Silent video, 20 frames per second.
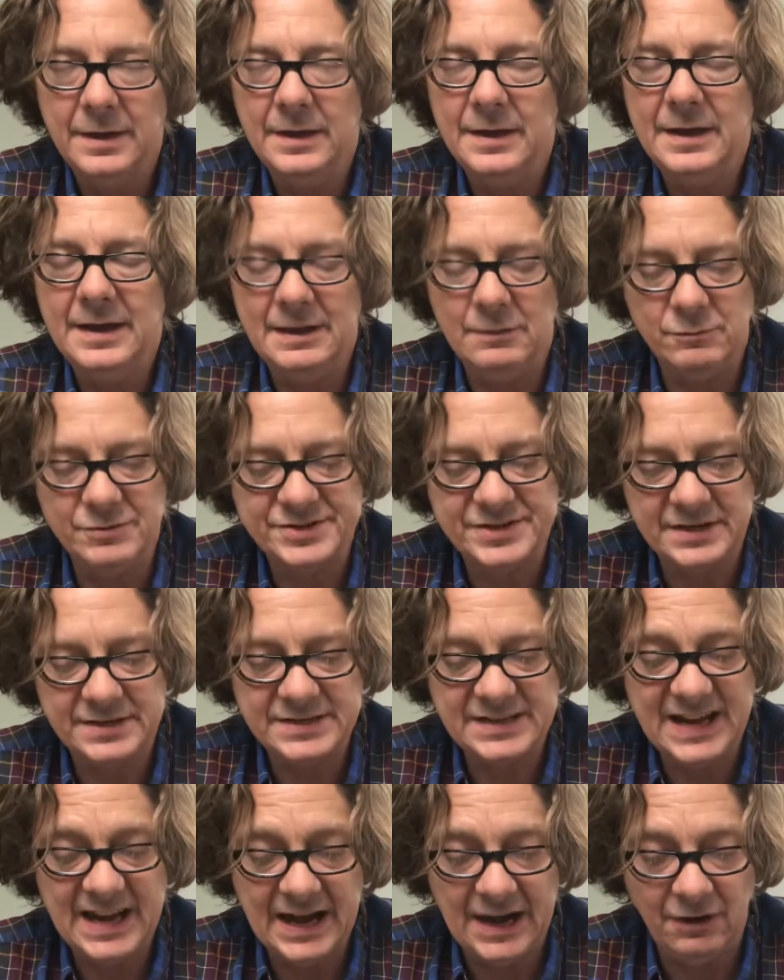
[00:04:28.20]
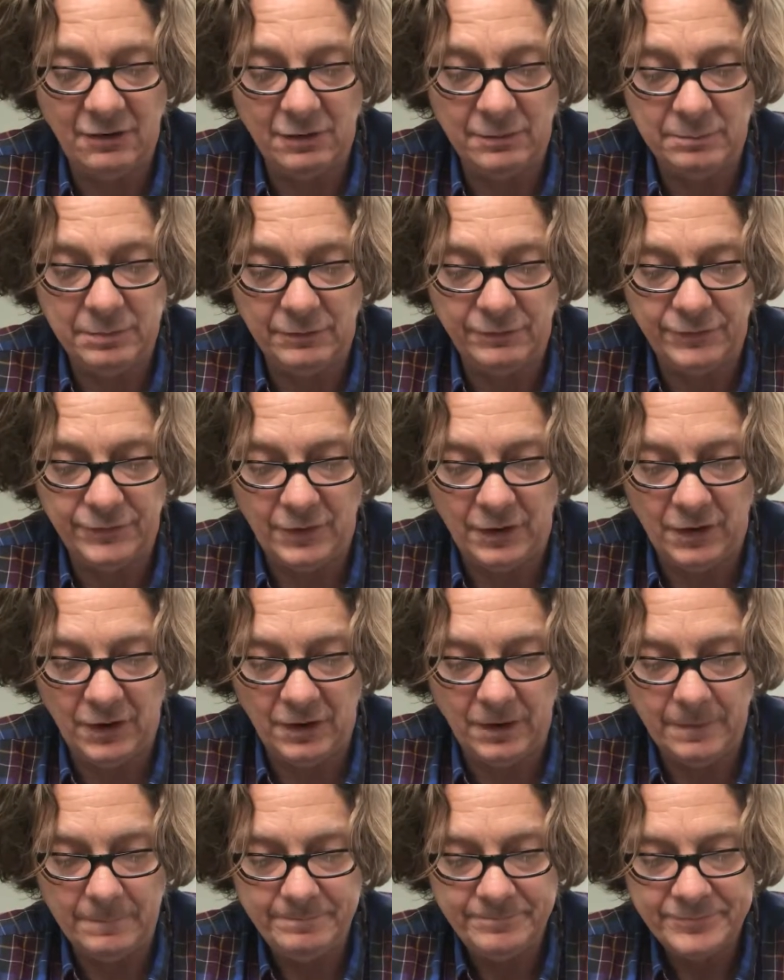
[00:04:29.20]
It was a terrible
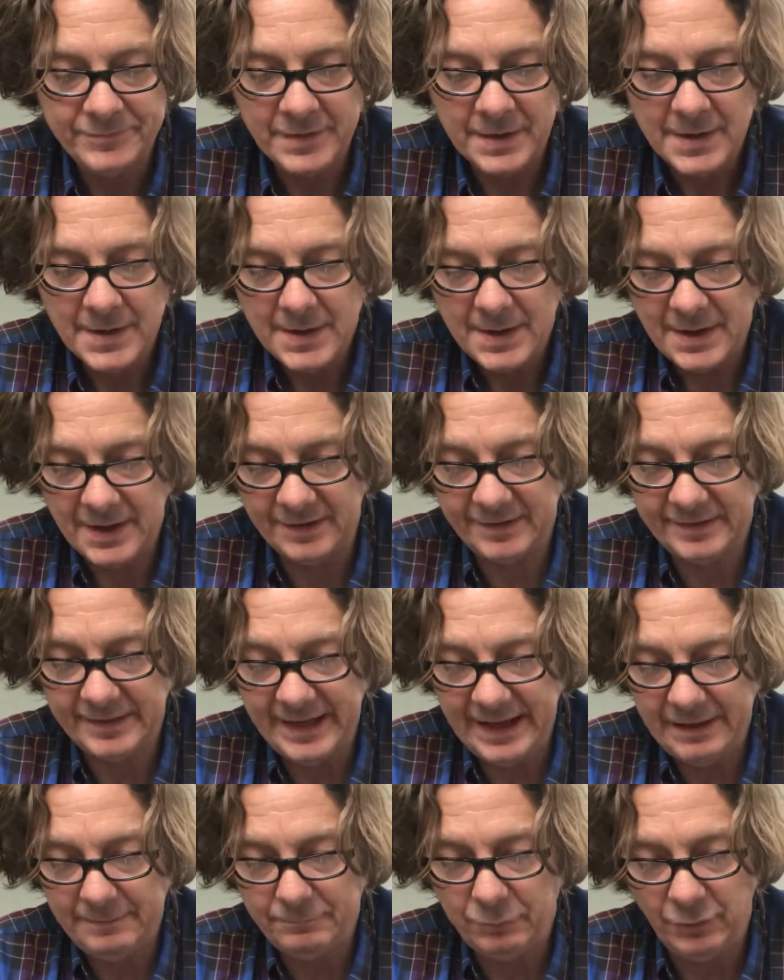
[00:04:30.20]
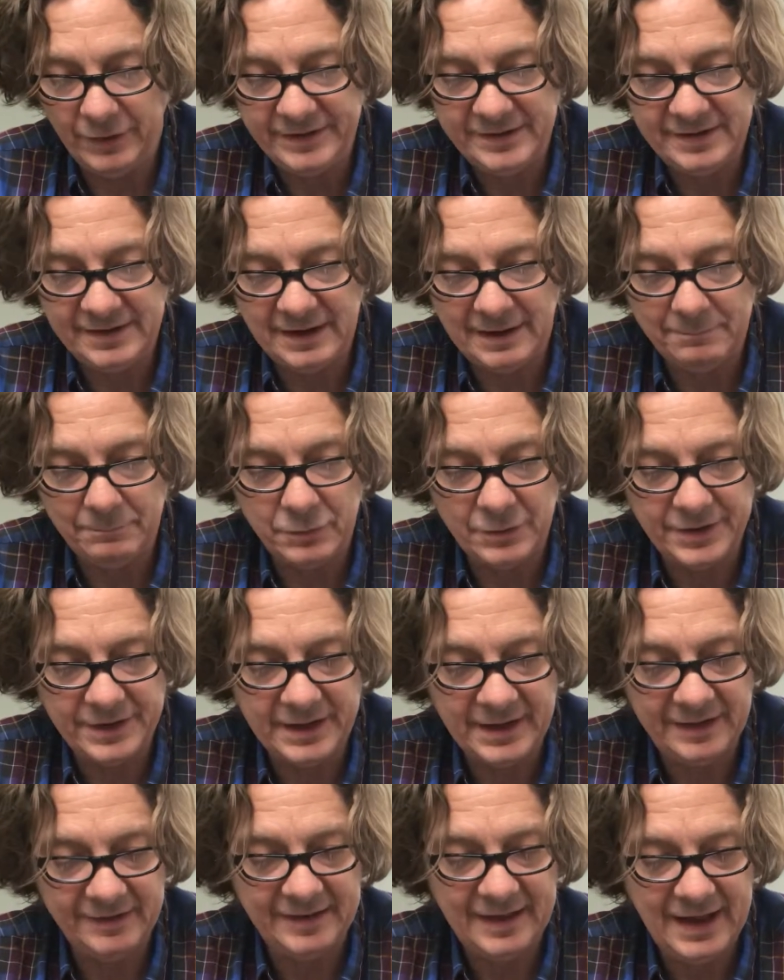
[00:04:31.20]
fall. His leg pointed upward,
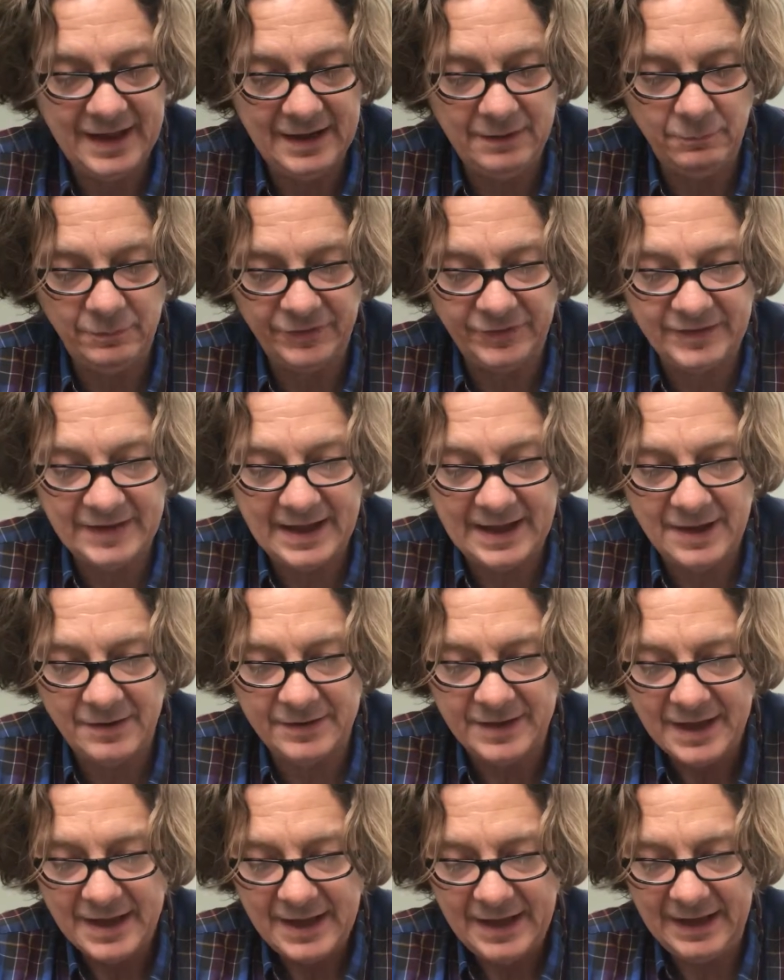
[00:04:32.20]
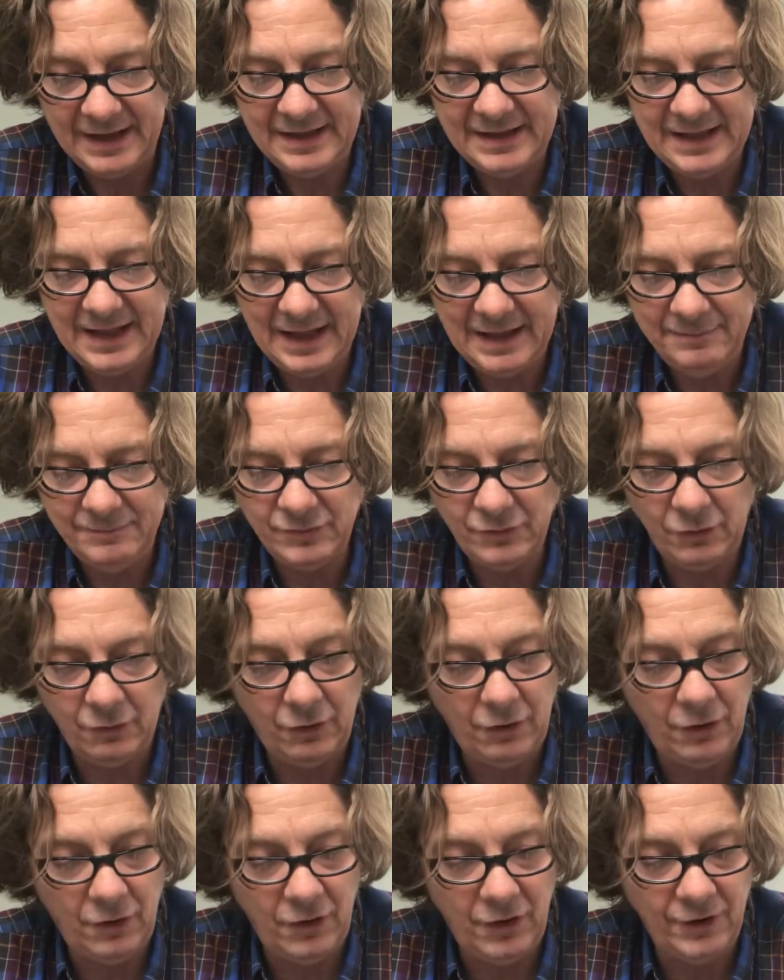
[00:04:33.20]
his head was down, and he came to a
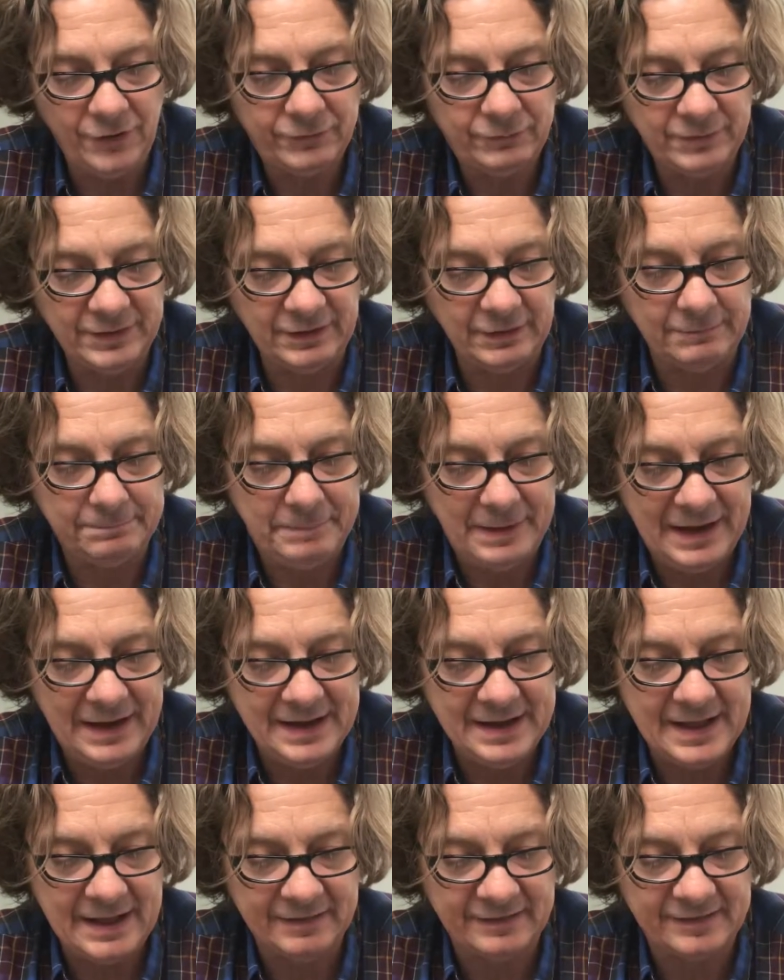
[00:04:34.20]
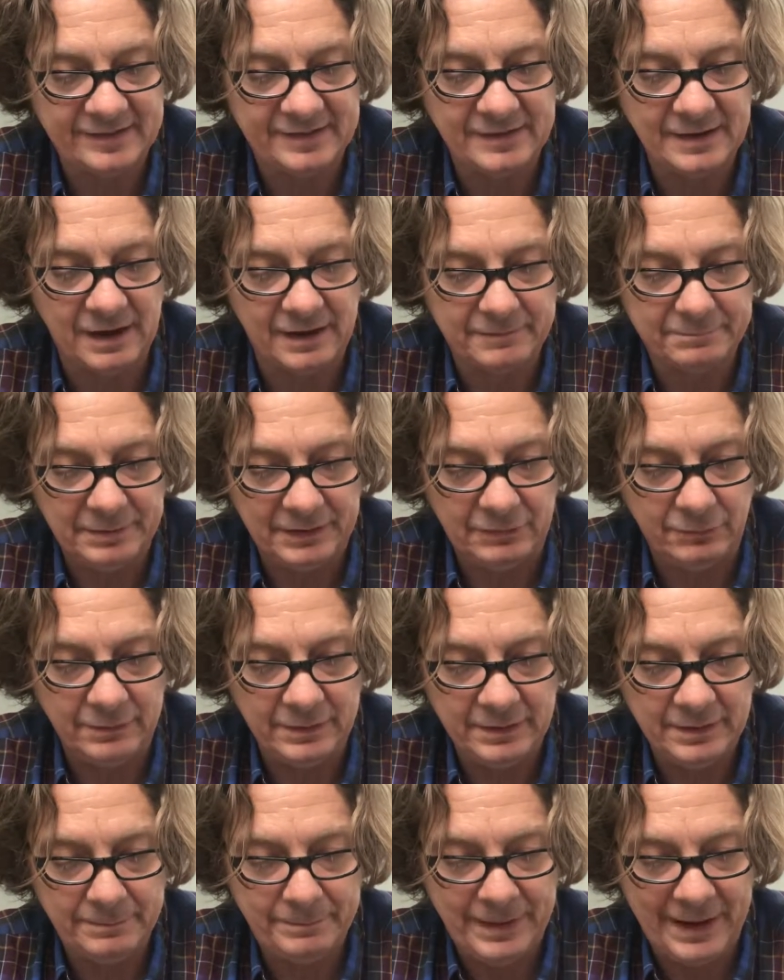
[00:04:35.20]
halt with his bayonet stuck
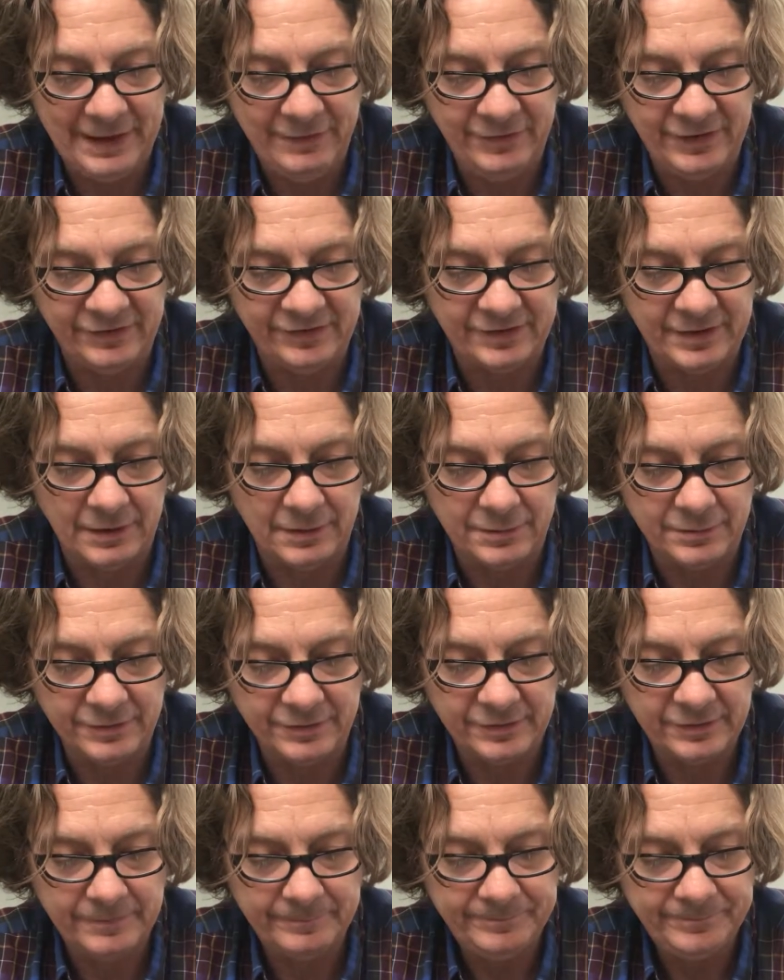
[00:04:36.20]
between the paving stones.